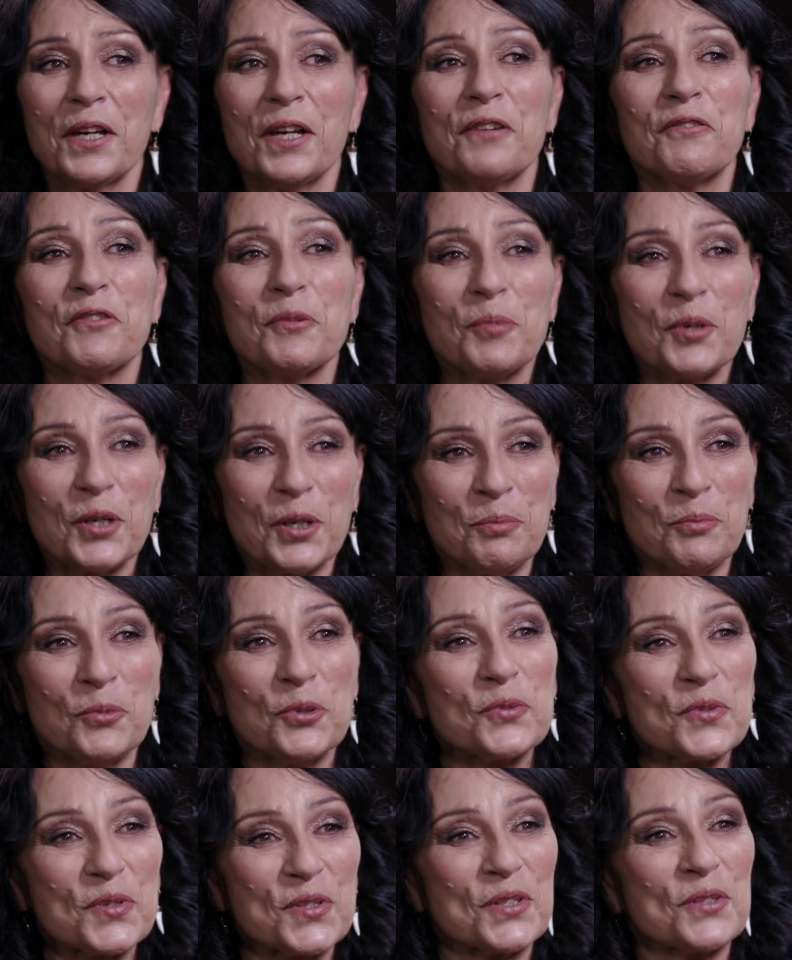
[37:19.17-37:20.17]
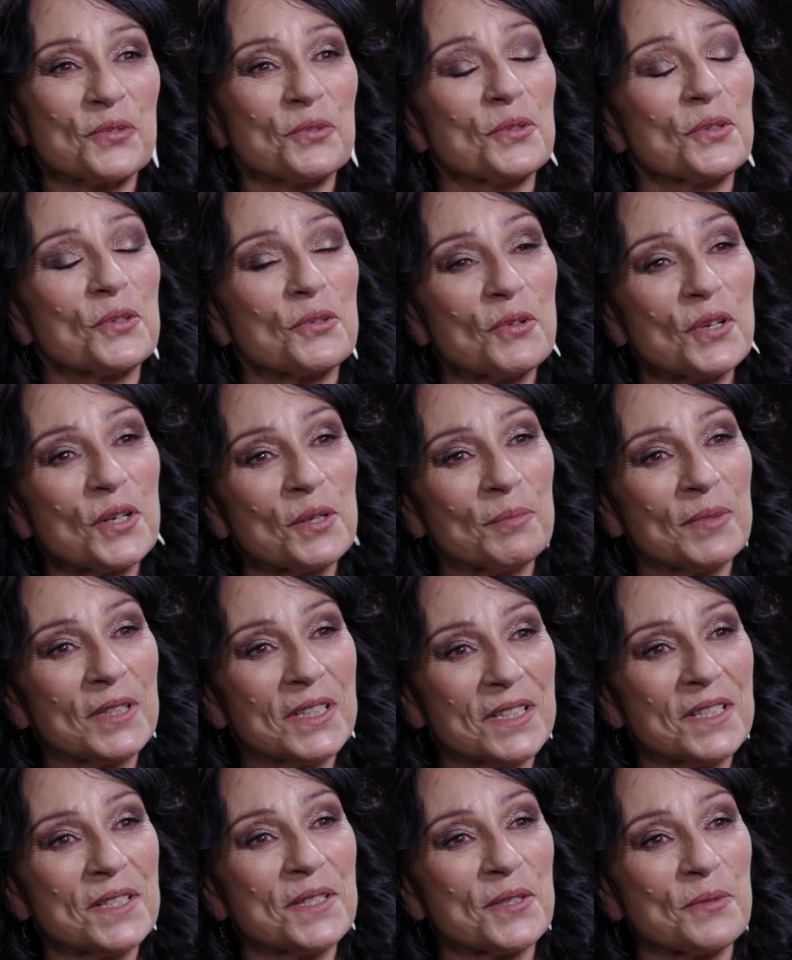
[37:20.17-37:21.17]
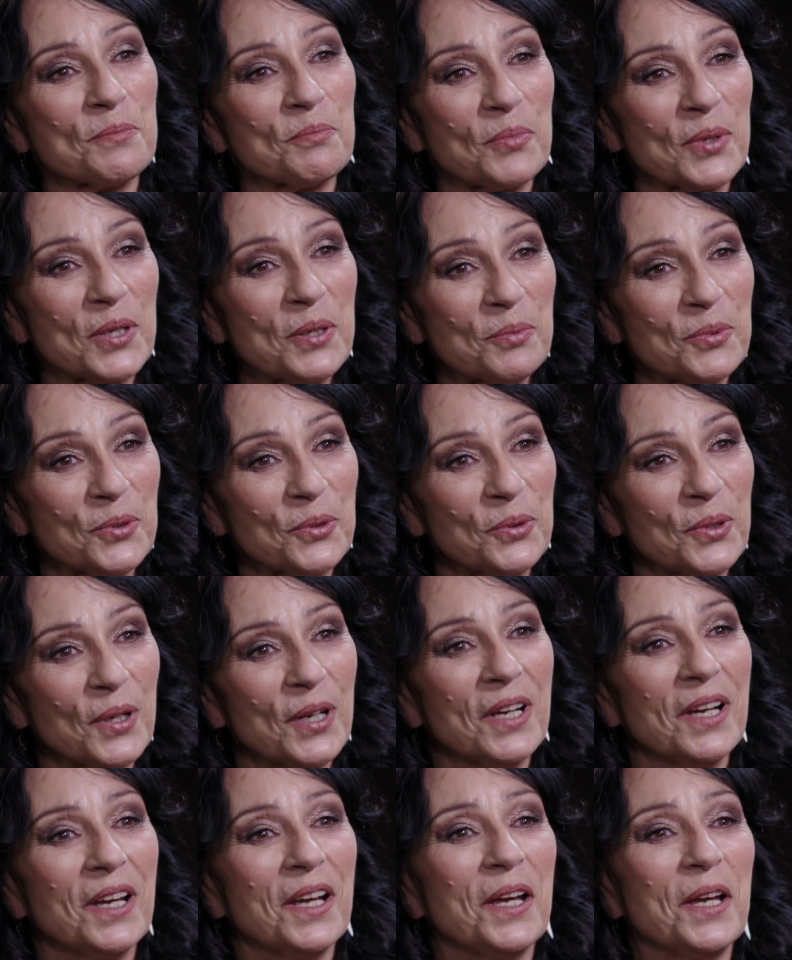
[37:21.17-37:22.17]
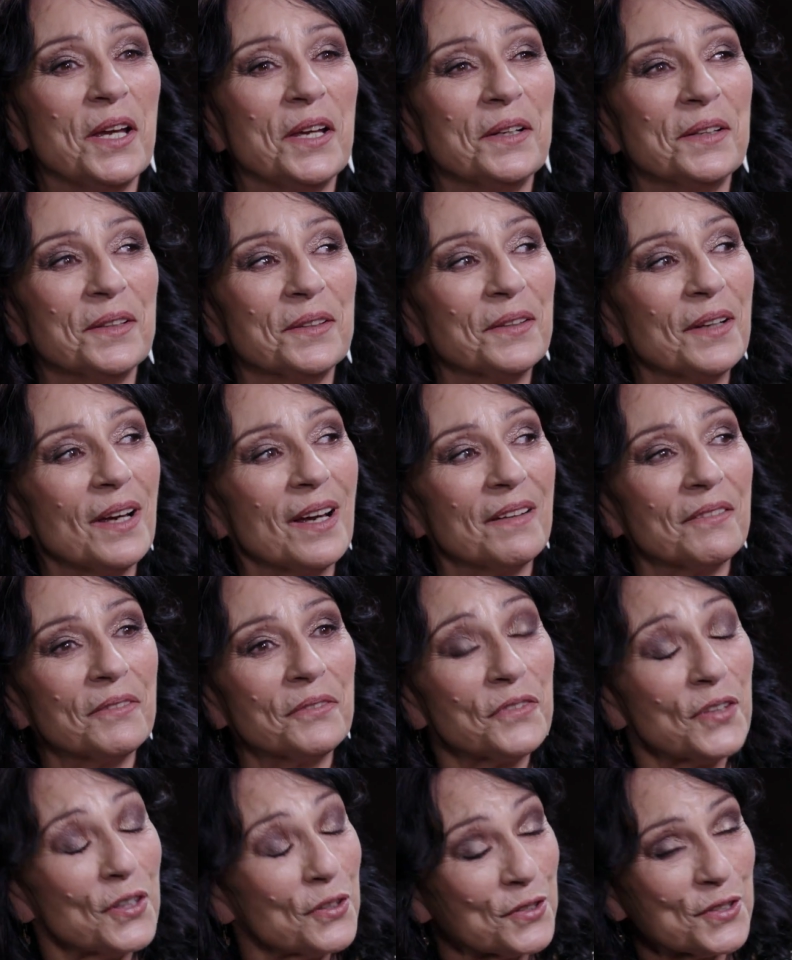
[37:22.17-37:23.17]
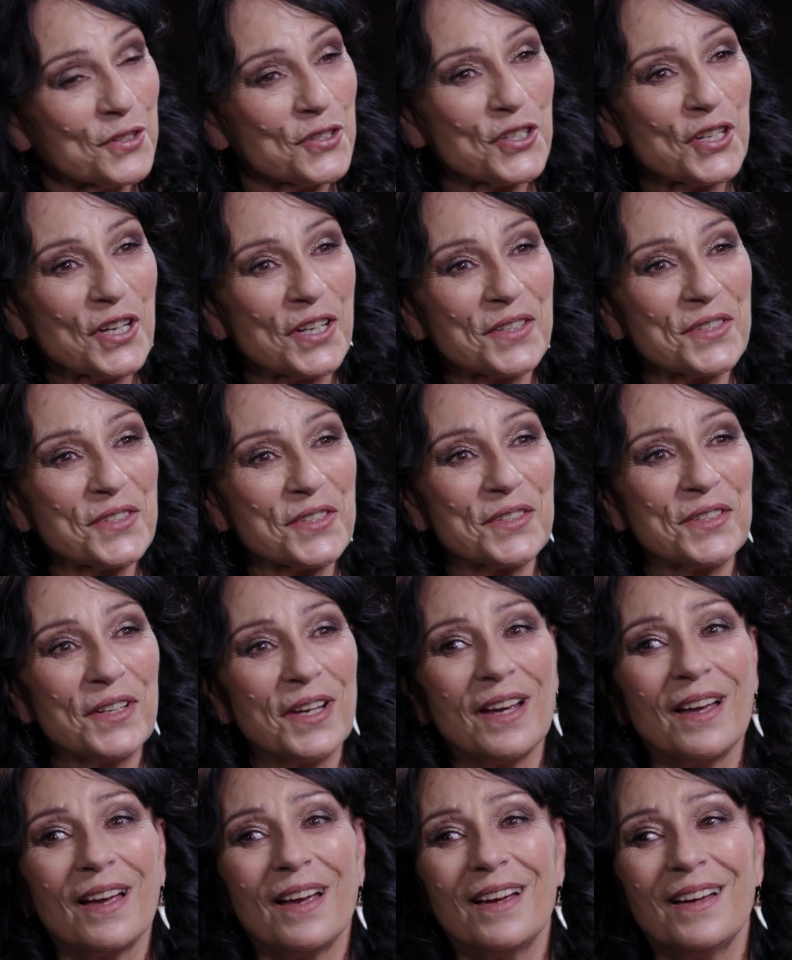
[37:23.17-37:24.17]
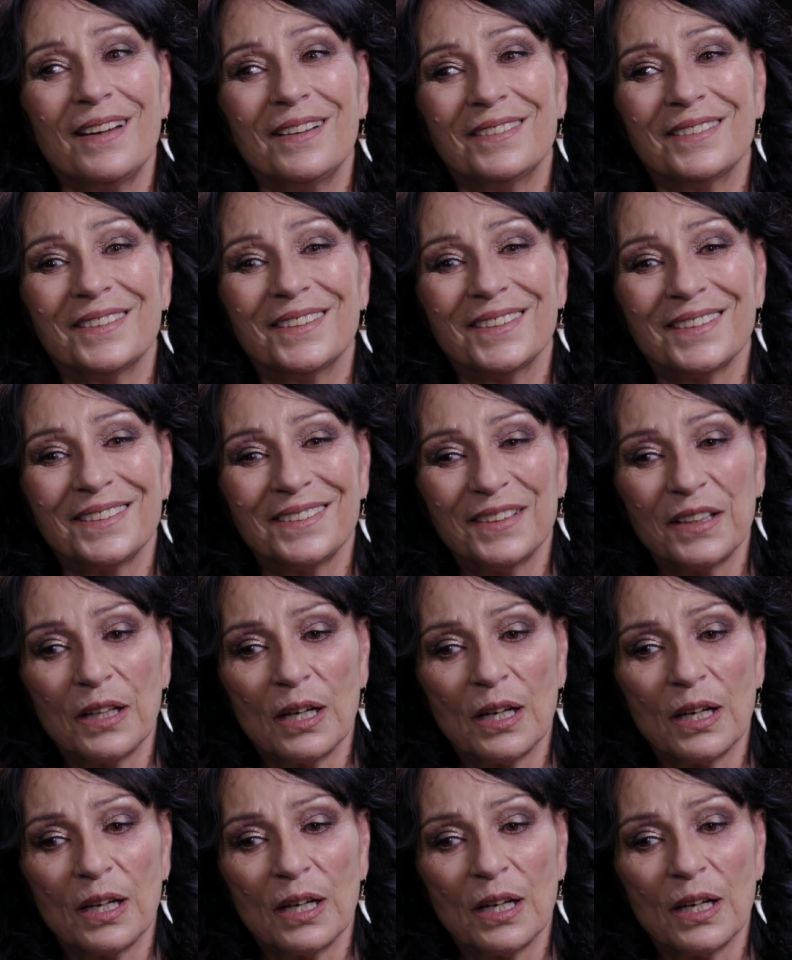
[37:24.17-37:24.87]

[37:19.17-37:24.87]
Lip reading: everybody morphs into incredibly decent people and fair and just, and the